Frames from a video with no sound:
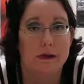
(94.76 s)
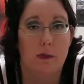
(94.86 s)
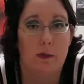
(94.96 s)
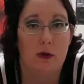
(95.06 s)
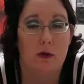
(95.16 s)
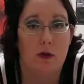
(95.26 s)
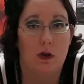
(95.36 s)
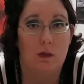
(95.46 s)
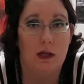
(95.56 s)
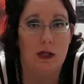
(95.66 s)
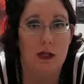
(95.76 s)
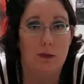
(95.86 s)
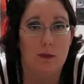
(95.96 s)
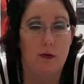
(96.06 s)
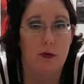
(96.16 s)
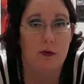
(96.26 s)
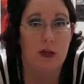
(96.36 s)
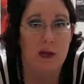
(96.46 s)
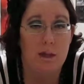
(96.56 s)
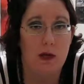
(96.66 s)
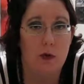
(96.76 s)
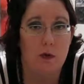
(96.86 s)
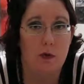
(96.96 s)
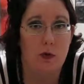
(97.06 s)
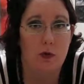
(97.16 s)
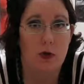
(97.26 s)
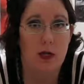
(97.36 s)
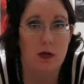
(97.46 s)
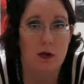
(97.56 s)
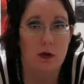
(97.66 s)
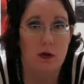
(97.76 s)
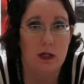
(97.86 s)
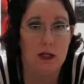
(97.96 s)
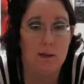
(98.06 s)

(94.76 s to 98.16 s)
But he keeps escaping over and over again, and he